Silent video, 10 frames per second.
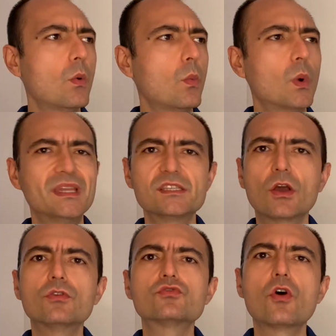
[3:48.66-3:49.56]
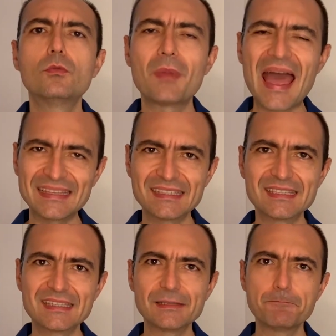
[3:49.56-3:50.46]
What is a control
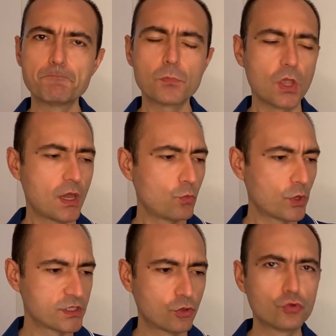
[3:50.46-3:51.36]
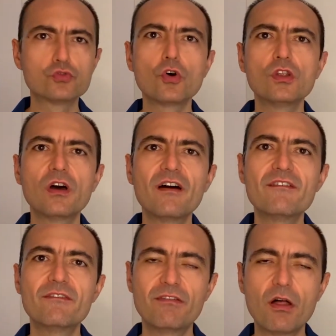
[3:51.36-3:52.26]
mass? And what is a control
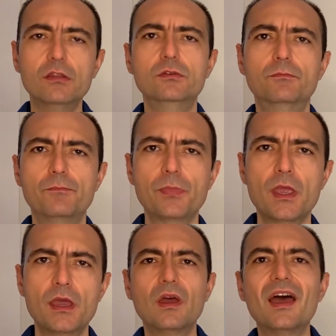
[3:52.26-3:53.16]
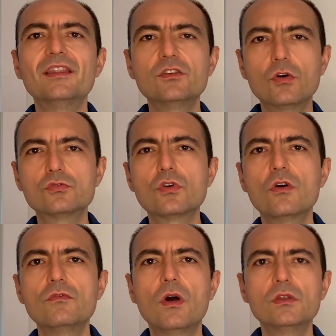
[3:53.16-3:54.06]
volume? And the
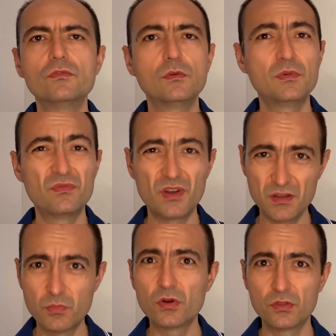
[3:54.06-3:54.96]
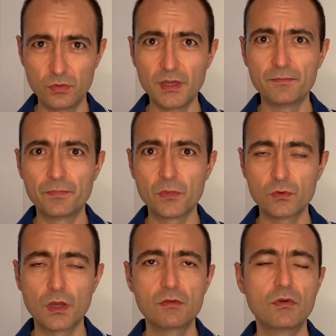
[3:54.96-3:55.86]
control volume will be very important to me.
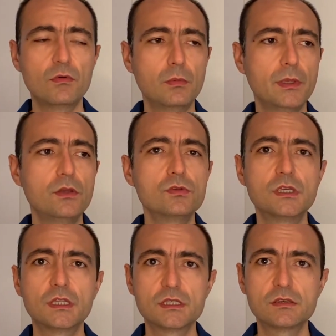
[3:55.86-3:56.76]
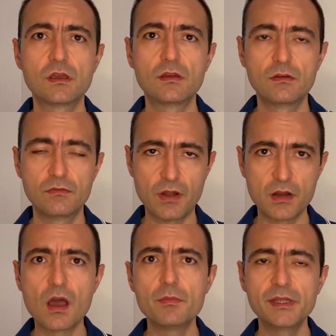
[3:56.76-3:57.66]
Okay, we will be using this very
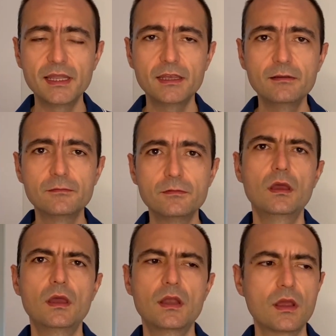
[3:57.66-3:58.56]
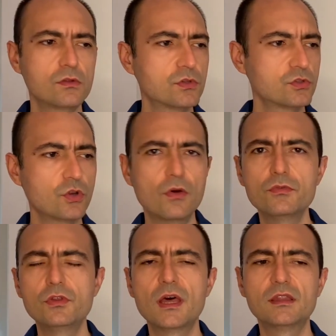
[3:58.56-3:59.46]
commonly. And I also showed
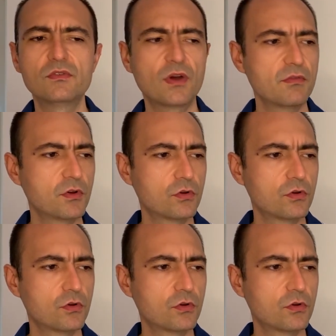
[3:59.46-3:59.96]
you that if I have a